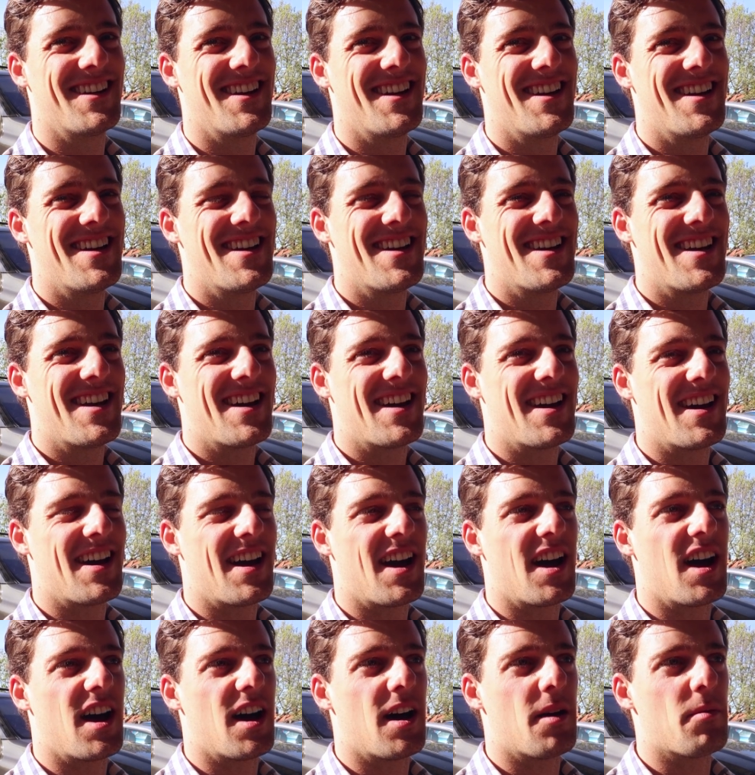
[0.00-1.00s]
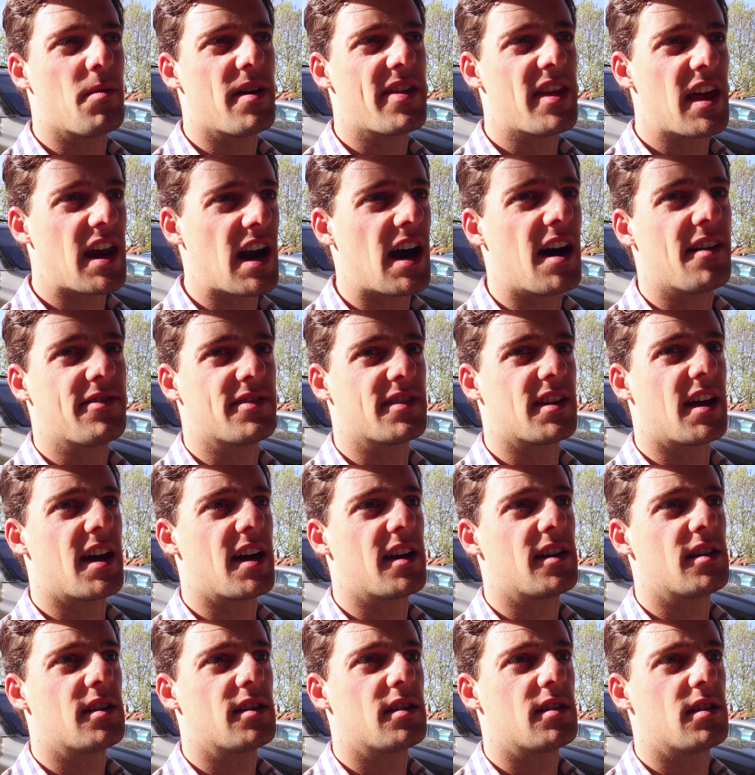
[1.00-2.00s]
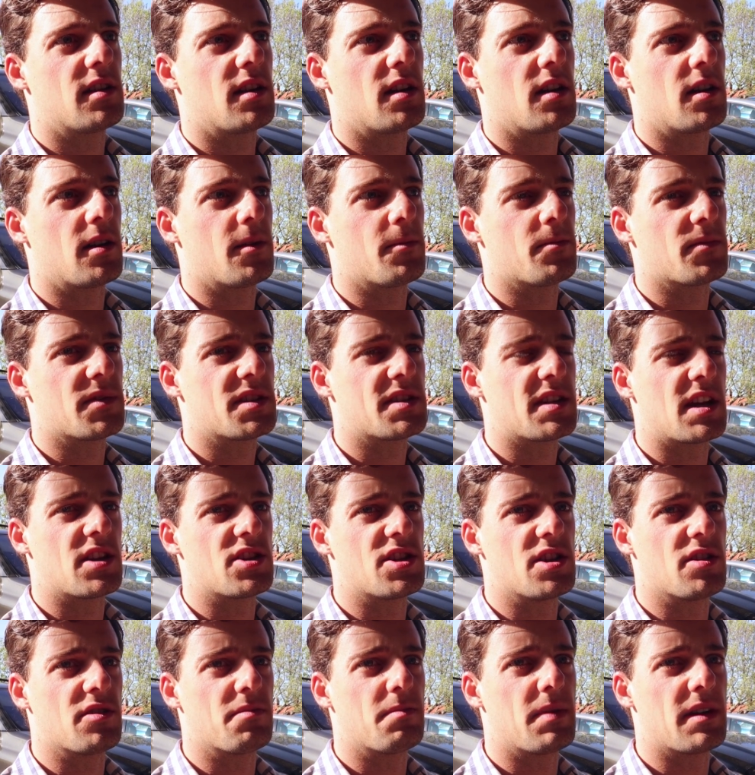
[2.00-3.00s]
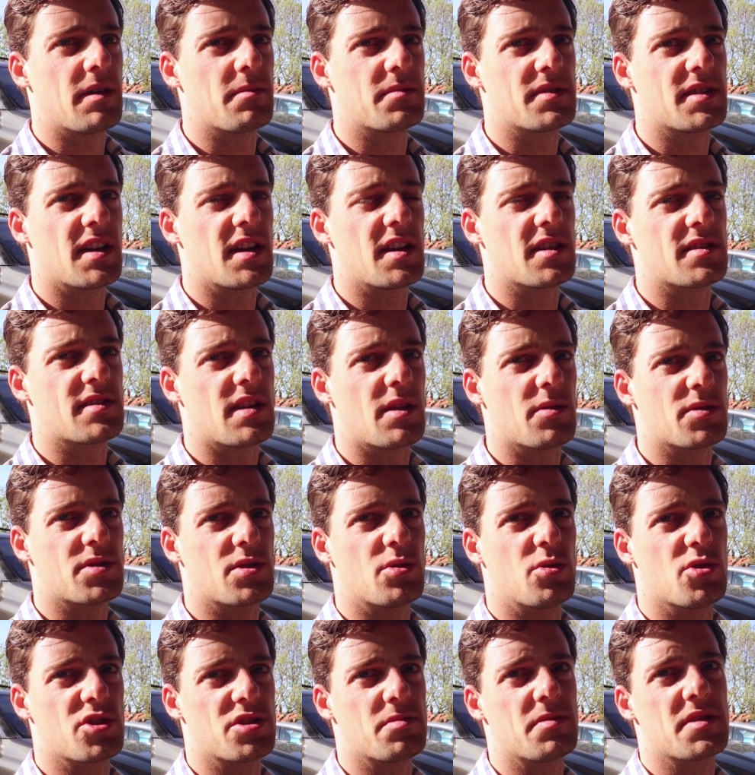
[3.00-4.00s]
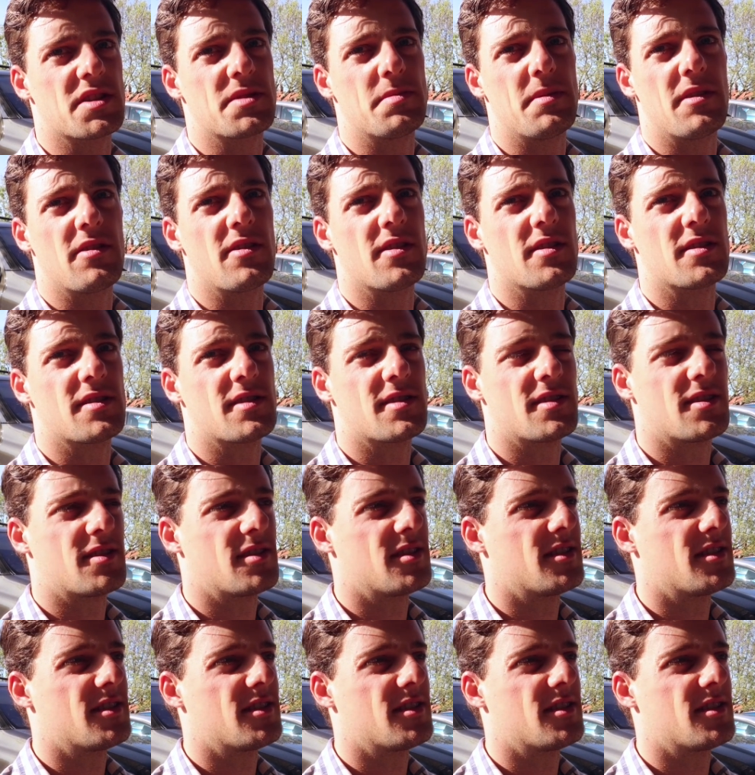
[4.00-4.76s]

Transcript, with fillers: Yeah, cool. Um, and then after that, um, Saji at BMC, so that was an awesome experience.